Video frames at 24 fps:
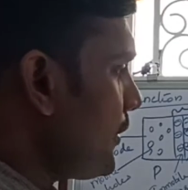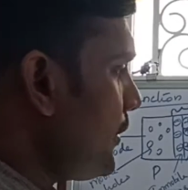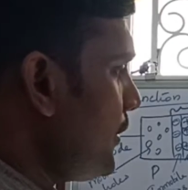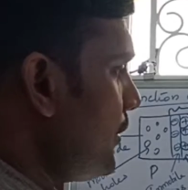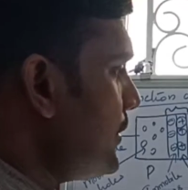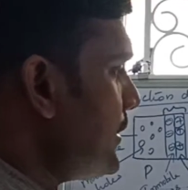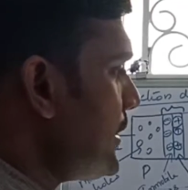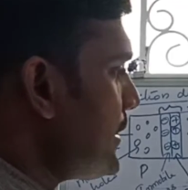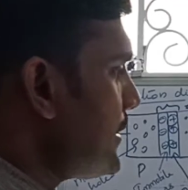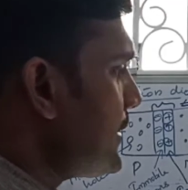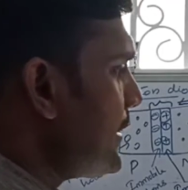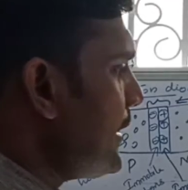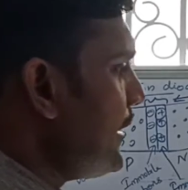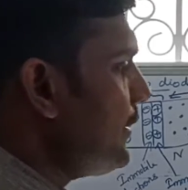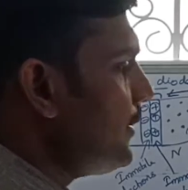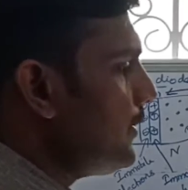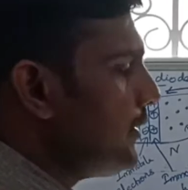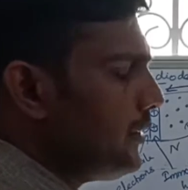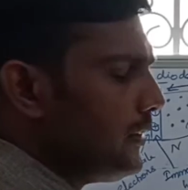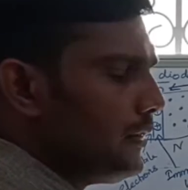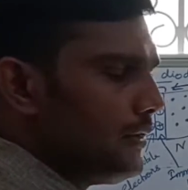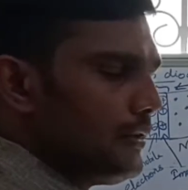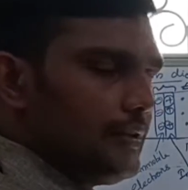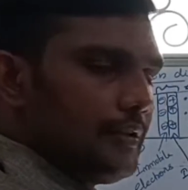you just see
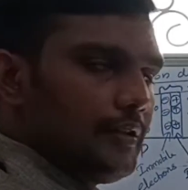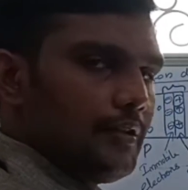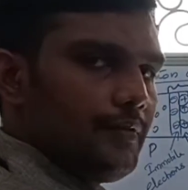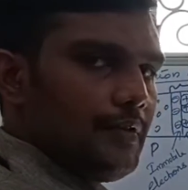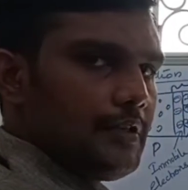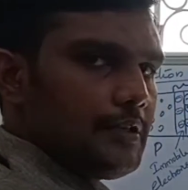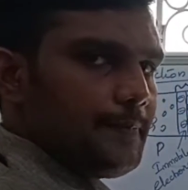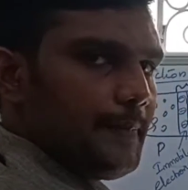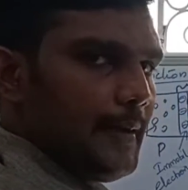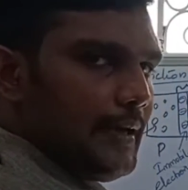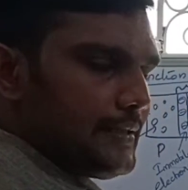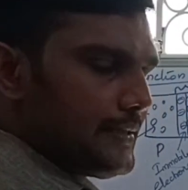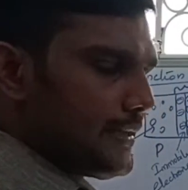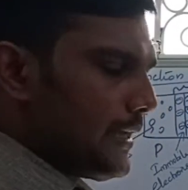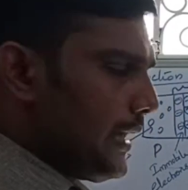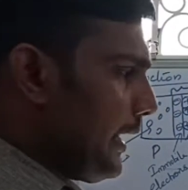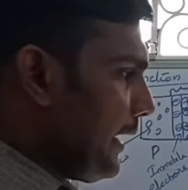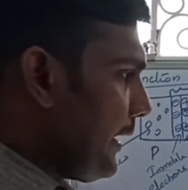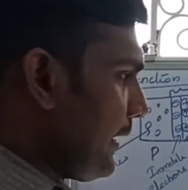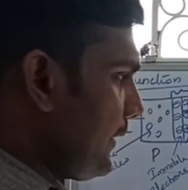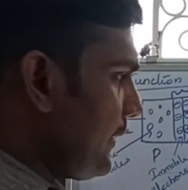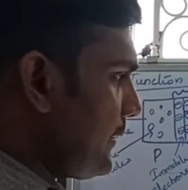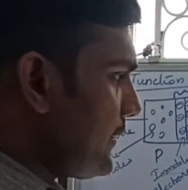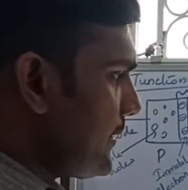the reverse bias
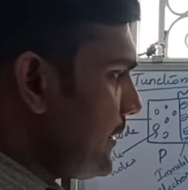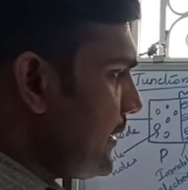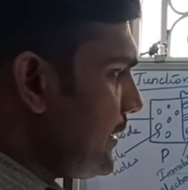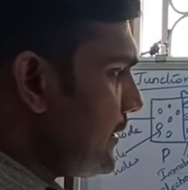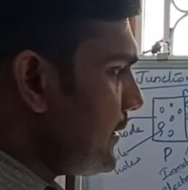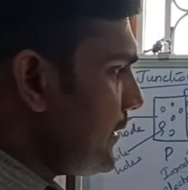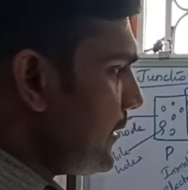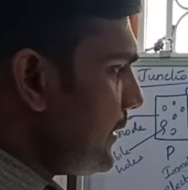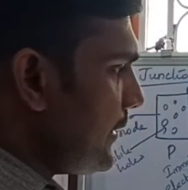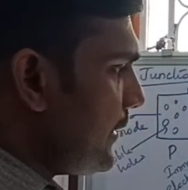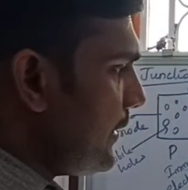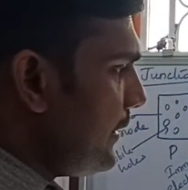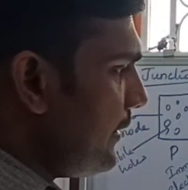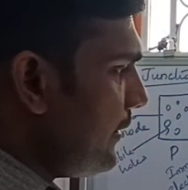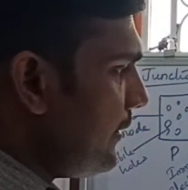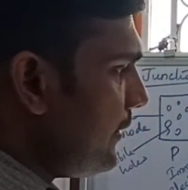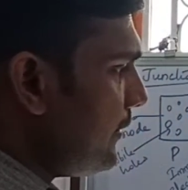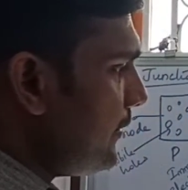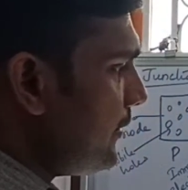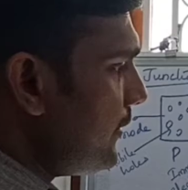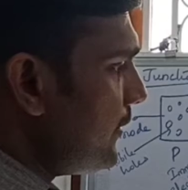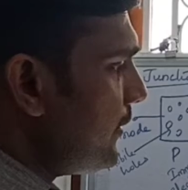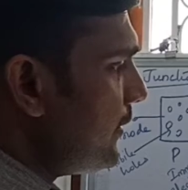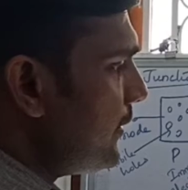characteristics.
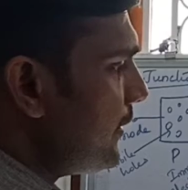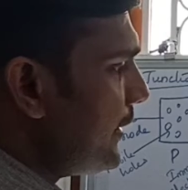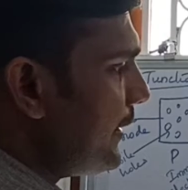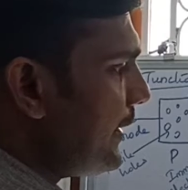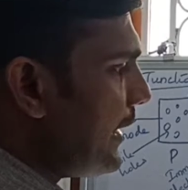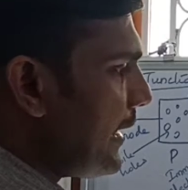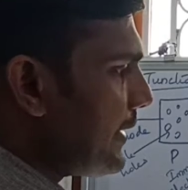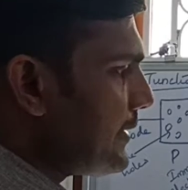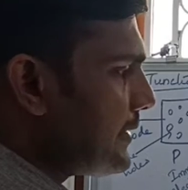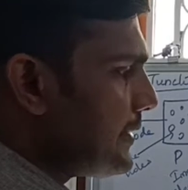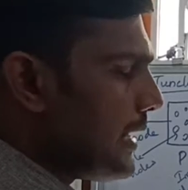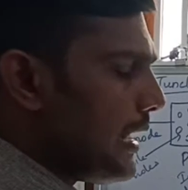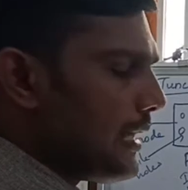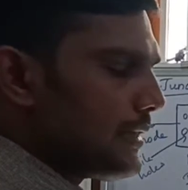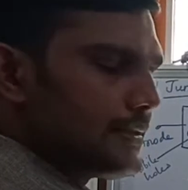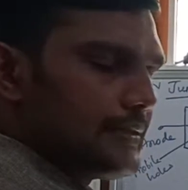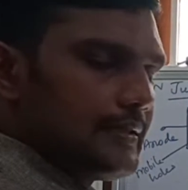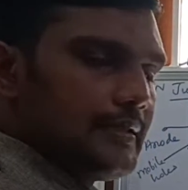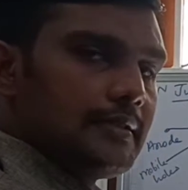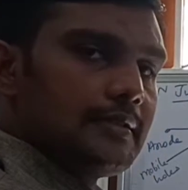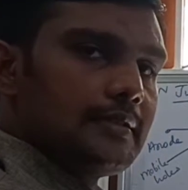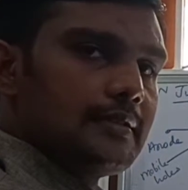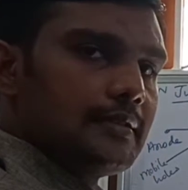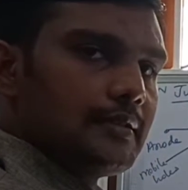Here in
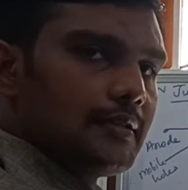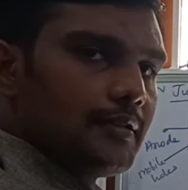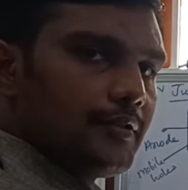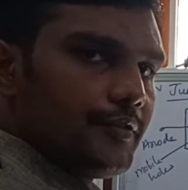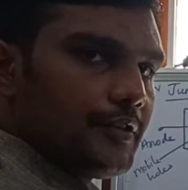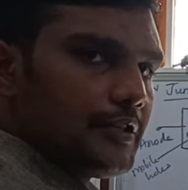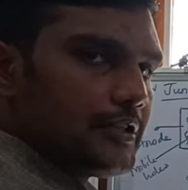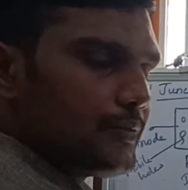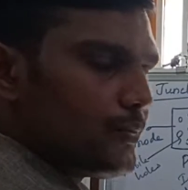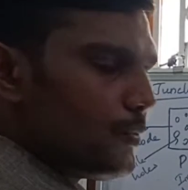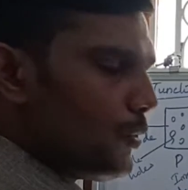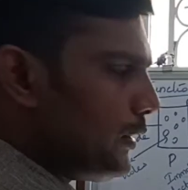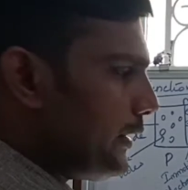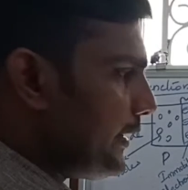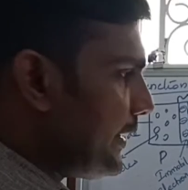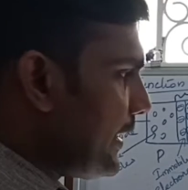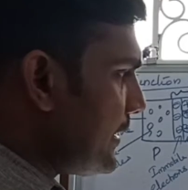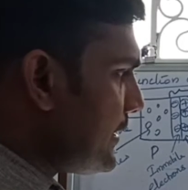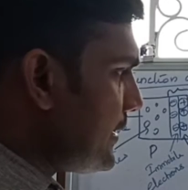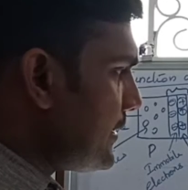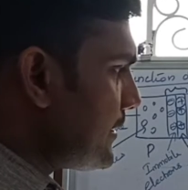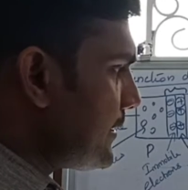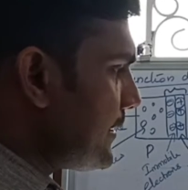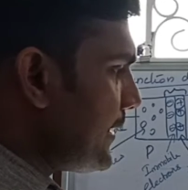x-axis, reverse
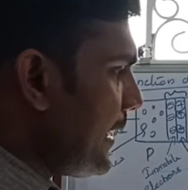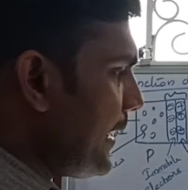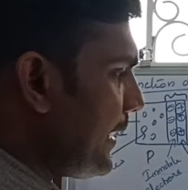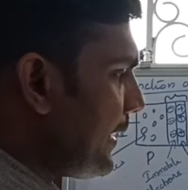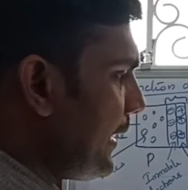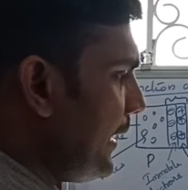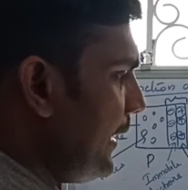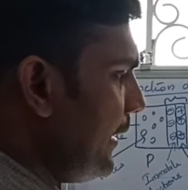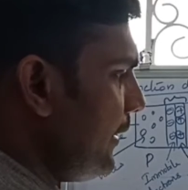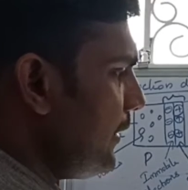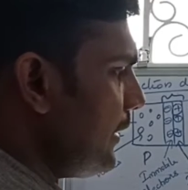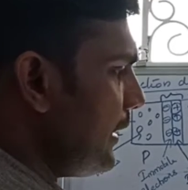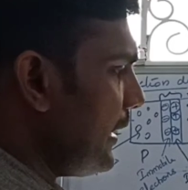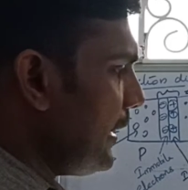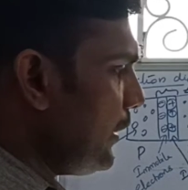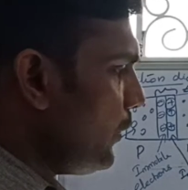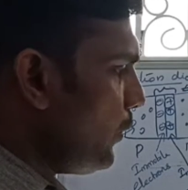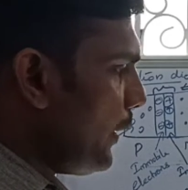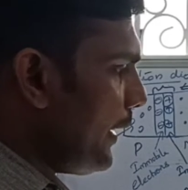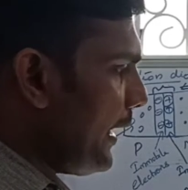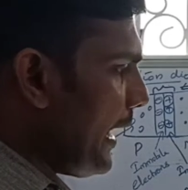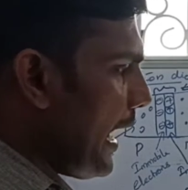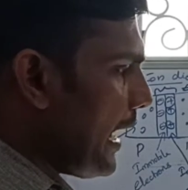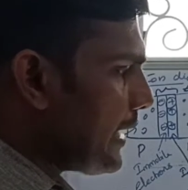voltage is taken. In
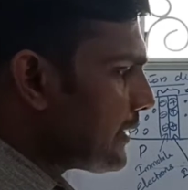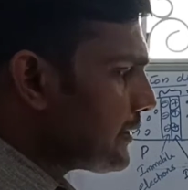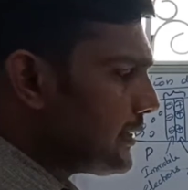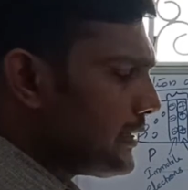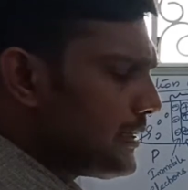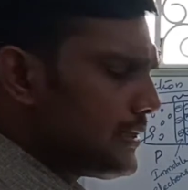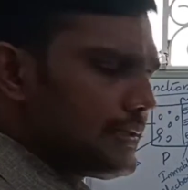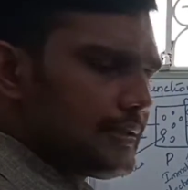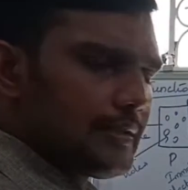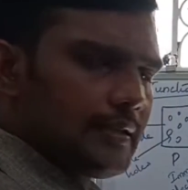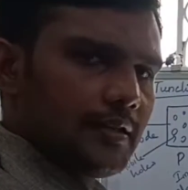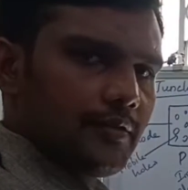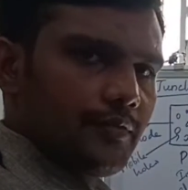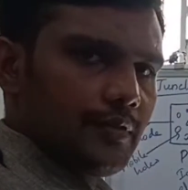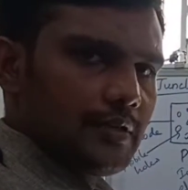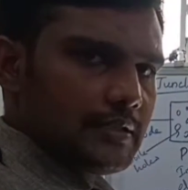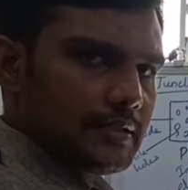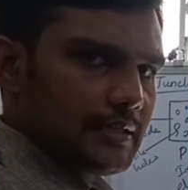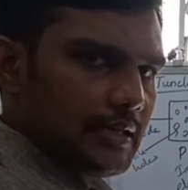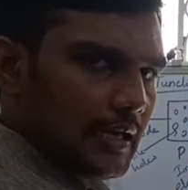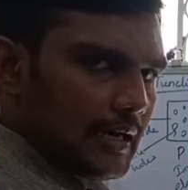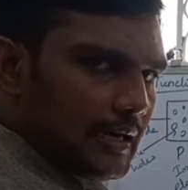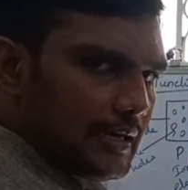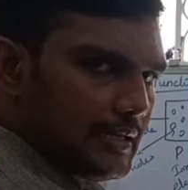y-axis,
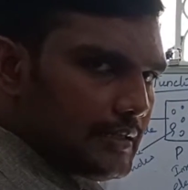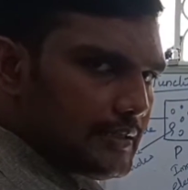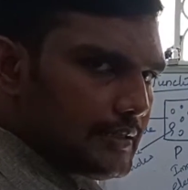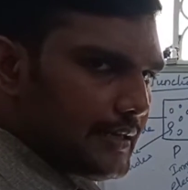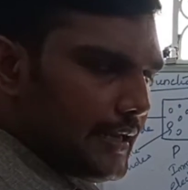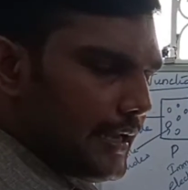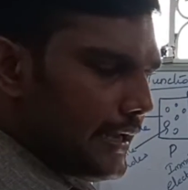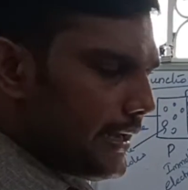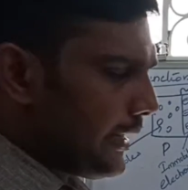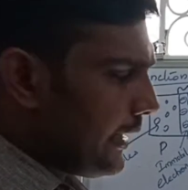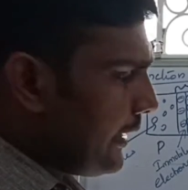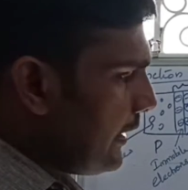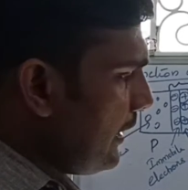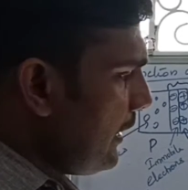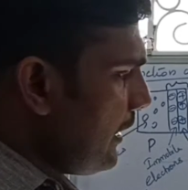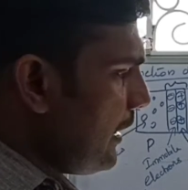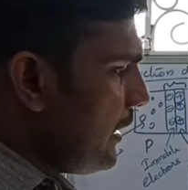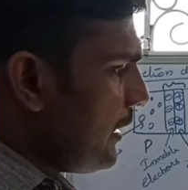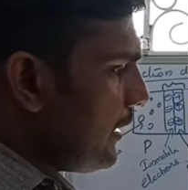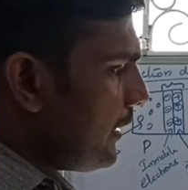reverse current is taken.